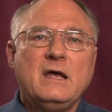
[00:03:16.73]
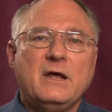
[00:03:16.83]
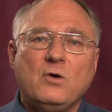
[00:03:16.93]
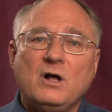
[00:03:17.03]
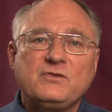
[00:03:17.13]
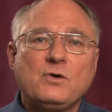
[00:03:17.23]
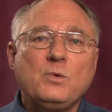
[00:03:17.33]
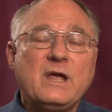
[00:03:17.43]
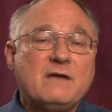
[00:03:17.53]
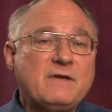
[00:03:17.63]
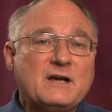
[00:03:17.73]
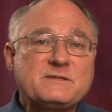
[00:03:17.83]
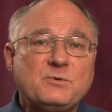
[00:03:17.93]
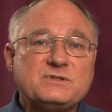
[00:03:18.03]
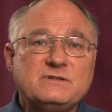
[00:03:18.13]
And also we have
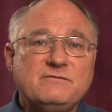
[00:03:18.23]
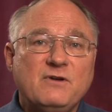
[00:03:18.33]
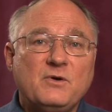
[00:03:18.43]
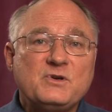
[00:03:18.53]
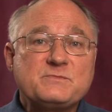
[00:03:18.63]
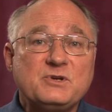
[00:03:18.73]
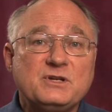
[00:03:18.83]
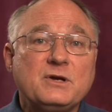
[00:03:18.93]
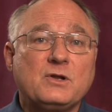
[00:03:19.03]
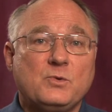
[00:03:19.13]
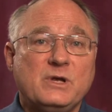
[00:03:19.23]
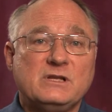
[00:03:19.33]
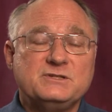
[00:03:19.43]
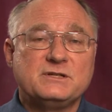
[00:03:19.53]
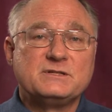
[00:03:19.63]
experts in various particular
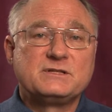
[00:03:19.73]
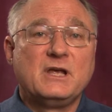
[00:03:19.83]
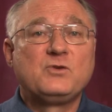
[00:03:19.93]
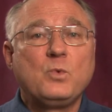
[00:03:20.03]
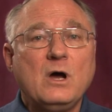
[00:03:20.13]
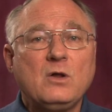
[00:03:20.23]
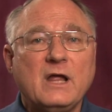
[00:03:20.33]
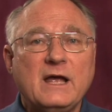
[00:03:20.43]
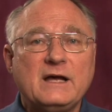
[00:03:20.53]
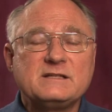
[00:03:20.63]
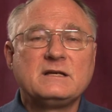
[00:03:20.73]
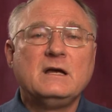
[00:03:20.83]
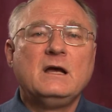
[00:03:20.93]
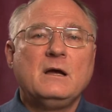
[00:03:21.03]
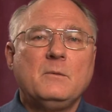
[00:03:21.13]
religions, as well as
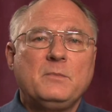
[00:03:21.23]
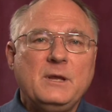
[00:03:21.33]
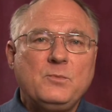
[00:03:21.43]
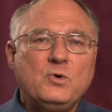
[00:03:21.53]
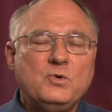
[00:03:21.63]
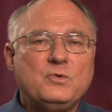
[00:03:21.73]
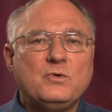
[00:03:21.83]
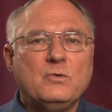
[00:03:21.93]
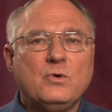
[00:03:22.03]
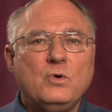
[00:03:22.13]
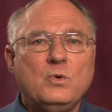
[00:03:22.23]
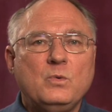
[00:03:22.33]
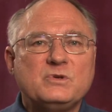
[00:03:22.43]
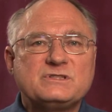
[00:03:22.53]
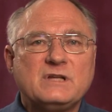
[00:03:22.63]
people who
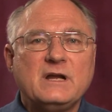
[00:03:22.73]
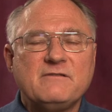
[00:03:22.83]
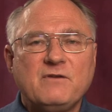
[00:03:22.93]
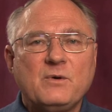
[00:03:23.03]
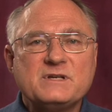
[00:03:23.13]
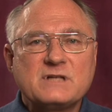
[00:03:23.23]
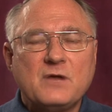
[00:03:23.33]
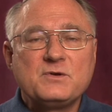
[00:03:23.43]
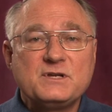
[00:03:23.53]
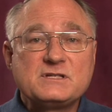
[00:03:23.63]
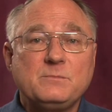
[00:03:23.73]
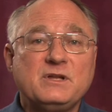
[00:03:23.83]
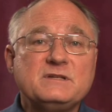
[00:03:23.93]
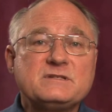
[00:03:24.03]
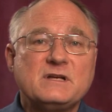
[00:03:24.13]
study various other
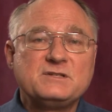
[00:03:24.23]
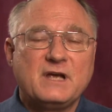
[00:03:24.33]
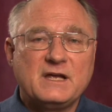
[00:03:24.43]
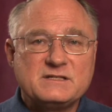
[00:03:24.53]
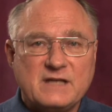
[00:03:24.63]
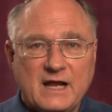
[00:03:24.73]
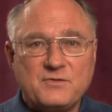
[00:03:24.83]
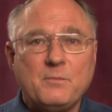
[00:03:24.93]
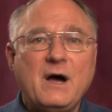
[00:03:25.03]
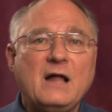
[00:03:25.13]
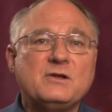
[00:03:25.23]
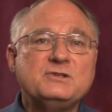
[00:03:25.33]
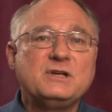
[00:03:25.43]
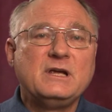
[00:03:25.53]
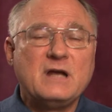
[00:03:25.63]
disciplines such as
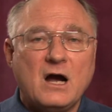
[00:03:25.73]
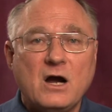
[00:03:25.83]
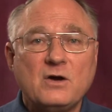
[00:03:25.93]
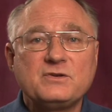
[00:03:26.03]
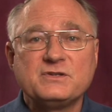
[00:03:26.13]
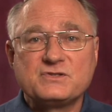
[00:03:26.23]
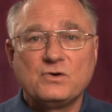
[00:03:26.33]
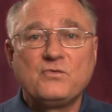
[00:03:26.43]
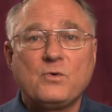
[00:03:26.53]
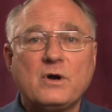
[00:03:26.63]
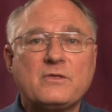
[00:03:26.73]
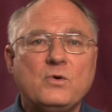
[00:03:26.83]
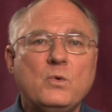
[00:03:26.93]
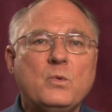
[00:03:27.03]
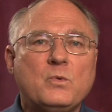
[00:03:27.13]
anthropology, art, and so forth,
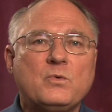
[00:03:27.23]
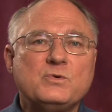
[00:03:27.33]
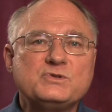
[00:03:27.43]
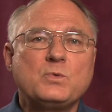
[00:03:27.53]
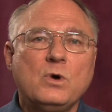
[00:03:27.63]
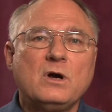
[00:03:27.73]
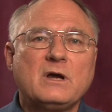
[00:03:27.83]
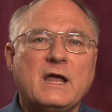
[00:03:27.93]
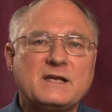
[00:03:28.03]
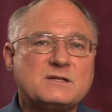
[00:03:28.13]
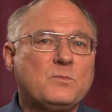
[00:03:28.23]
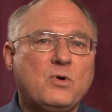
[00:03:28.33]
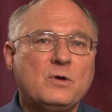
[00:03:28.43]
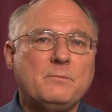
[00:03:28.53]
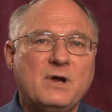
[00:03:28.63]
whose work has an
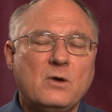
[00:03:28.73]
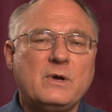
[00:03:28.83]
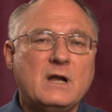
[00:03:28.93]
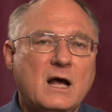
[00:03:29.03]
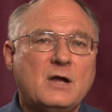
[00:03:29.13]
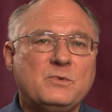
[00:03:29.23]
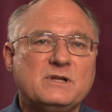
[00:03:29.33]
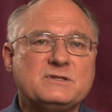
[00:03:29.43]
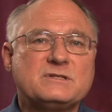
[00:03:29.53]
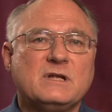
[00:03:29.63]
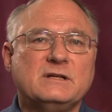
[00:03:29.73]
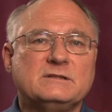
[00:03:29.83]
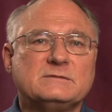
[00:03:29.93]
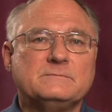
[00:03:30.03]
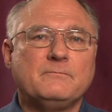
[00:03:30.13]
important bearing on religious
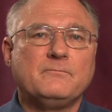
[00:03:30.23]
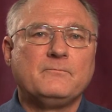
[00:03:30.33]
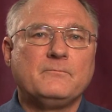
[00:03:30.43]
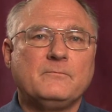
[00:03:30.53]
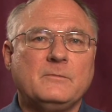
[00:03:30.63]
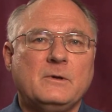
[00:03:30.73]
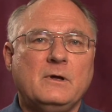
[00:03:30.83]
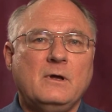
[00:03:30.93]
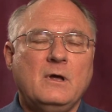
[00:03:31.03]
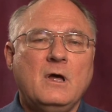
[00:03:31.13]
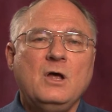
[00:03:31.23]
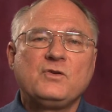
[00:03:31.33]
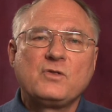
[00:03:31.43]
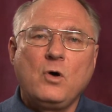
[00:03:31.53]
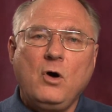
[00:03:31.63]
studies.
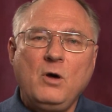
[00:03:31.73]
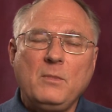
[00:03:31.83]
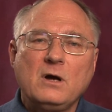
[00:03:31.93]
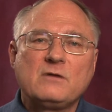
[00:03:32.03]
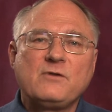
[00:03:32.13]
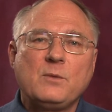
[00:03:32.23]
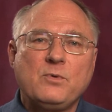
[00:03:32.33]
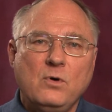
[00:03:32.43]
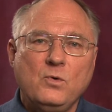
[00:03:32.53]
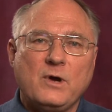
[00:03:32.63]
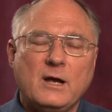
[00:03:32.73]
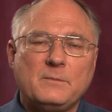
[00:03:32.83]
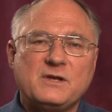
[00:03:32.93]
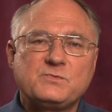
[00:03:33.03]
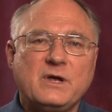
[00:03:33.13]
So the hallmark of our program,
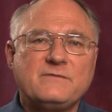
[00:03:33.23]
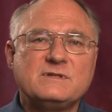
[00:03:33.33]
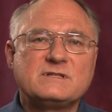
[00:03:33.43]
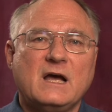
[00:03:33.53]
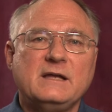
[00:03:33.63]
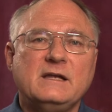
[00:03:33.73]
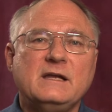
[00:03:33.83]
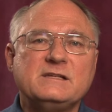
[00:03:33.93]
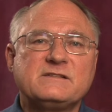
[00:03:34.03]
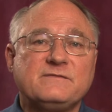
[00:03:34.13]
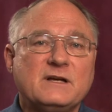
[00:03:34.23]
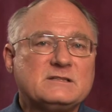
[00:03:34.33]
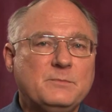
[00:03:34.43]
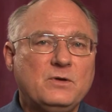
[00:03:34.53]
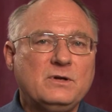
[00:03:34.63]
as we have designed it, is
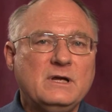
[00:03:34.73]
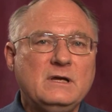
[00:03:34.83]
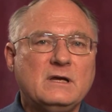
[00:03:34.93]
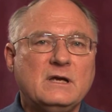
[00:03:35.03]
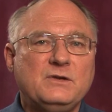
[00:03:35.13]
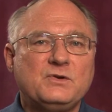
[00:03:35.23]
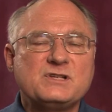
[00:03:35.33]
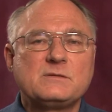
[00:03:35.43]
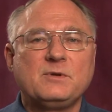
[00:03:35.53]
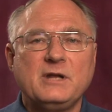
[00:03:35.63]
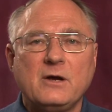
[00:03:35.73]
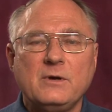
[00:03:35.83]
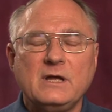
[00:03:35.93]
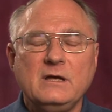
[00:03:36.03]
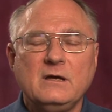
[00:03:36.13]
flexibility,
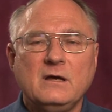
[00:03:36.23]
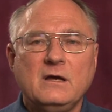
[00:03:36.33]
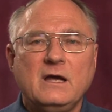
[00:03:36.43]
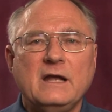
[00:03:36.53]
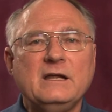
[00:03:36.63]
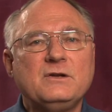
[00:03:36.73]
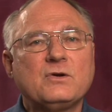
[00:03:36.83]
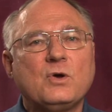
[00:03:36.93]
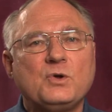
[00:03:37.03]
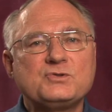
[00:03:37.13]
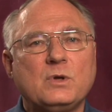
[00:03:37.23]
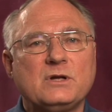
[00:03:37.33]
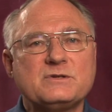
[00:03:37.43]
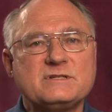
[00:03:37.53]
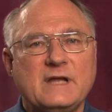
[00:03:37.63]
interdisciplinarity, and intercultural
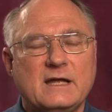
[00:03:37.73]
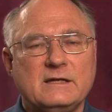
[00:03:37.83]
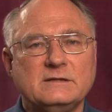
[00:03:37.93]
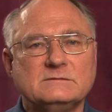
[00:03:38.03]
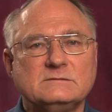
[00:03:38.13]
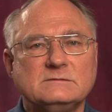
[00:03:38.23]
understanding.